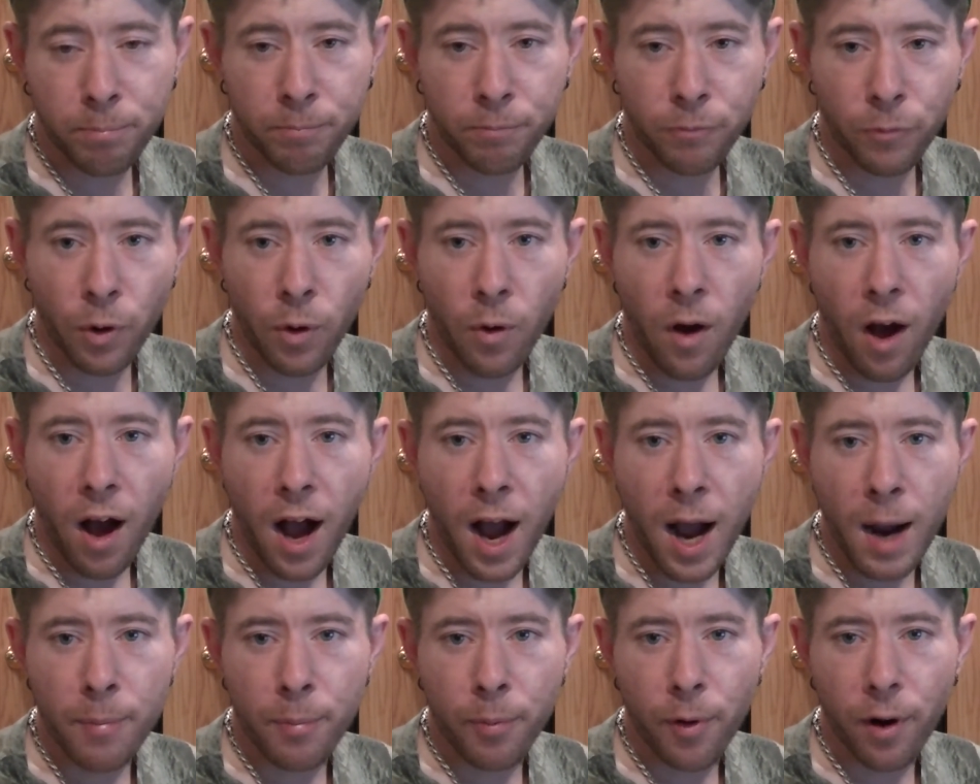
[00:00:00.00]
real
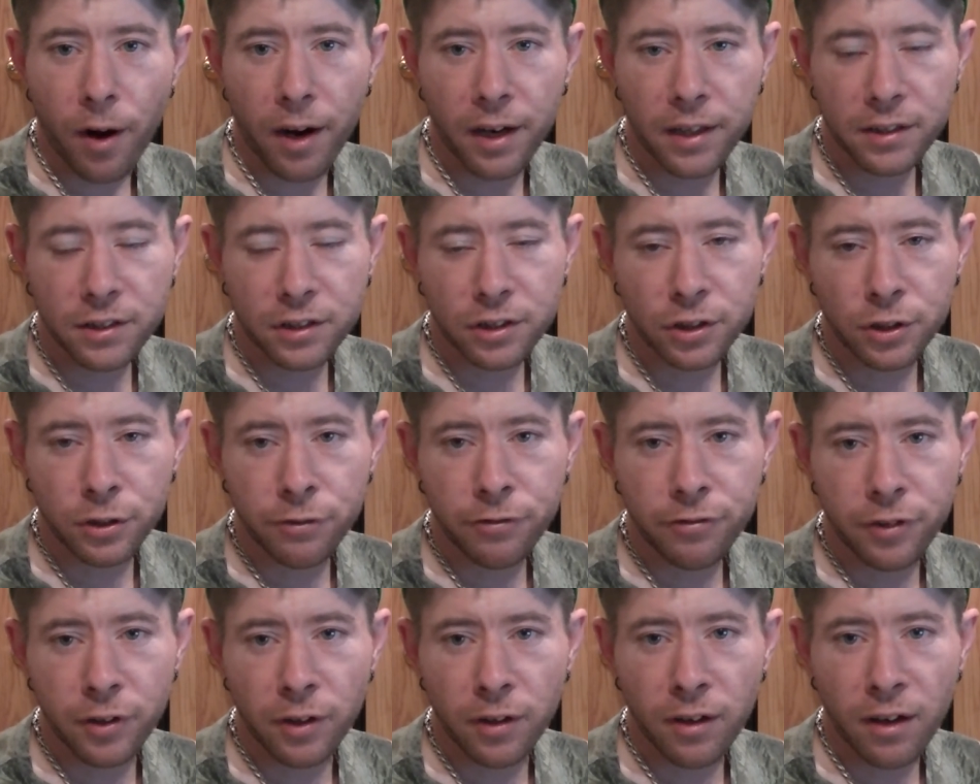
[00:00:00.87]
high price and you
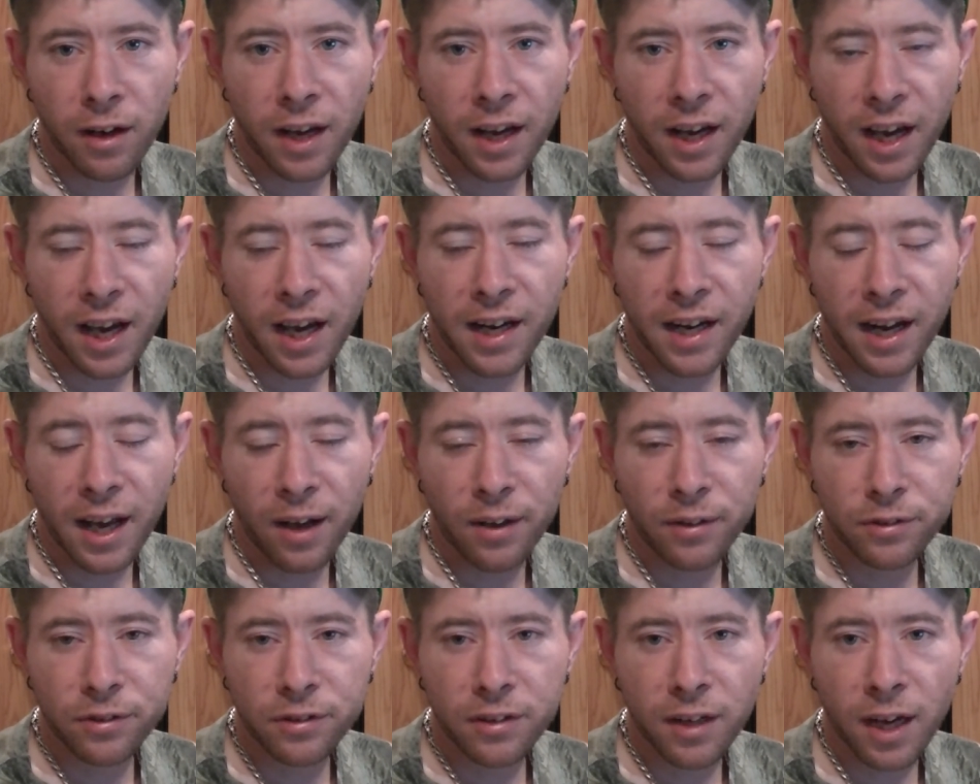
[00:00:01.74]
feel like, hey,
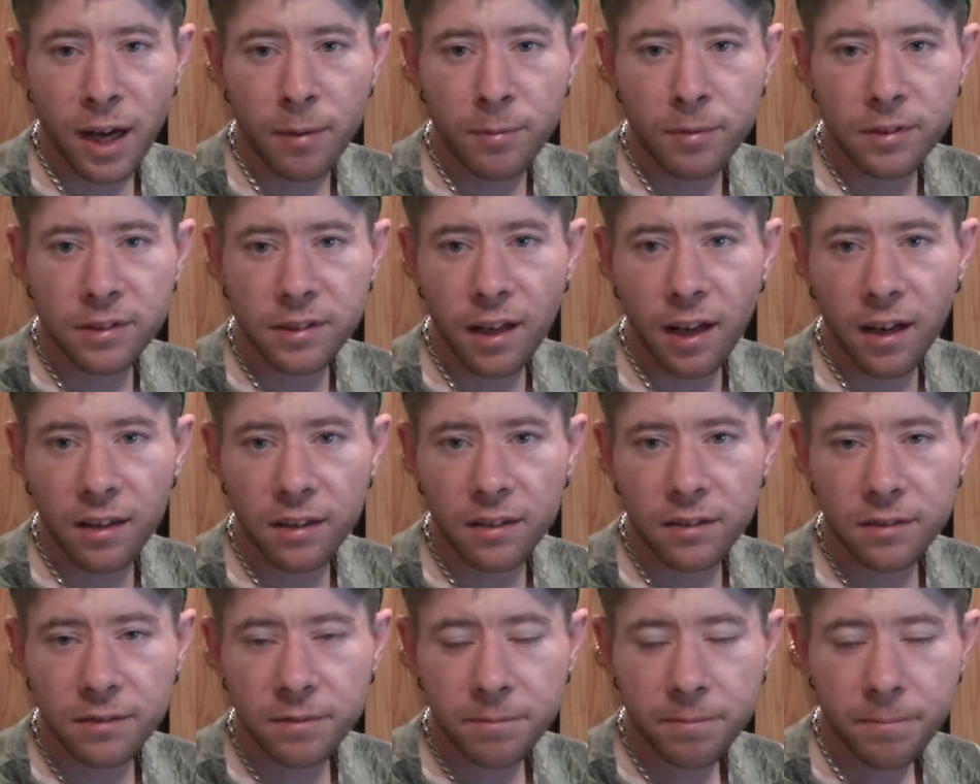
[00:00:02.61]
now's the time to sell it.